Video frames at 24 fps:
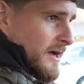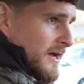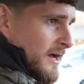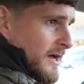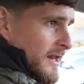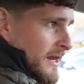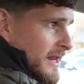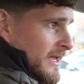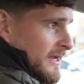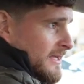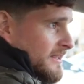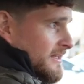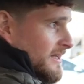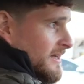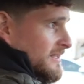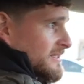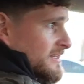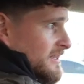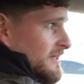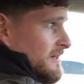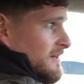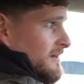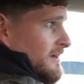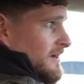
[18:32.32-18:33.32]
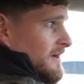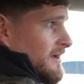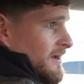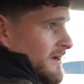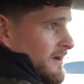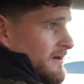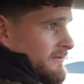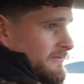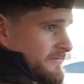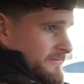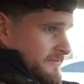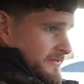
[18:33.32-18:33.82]
I like the idea
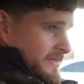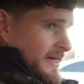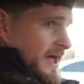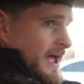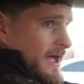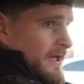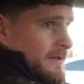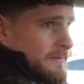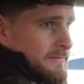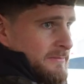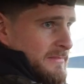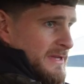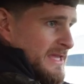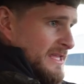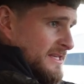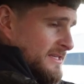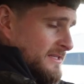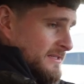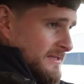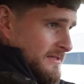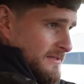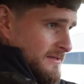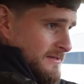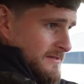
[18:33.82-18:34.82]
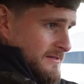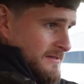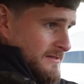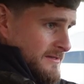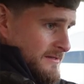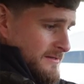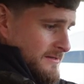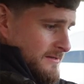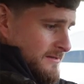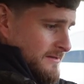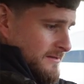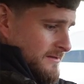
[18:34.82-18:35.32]
of that immediate,
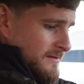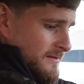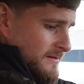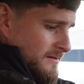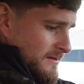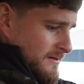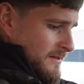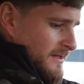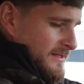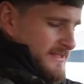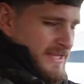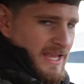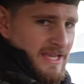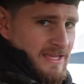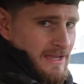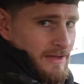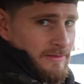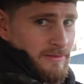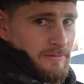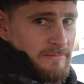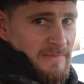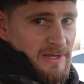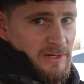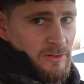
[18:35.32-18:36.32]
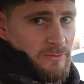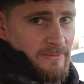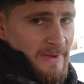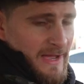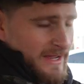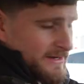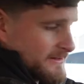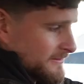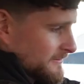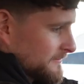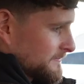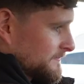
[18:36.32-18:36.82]
like taking out the
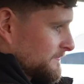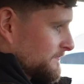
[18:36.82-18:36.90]
middleman,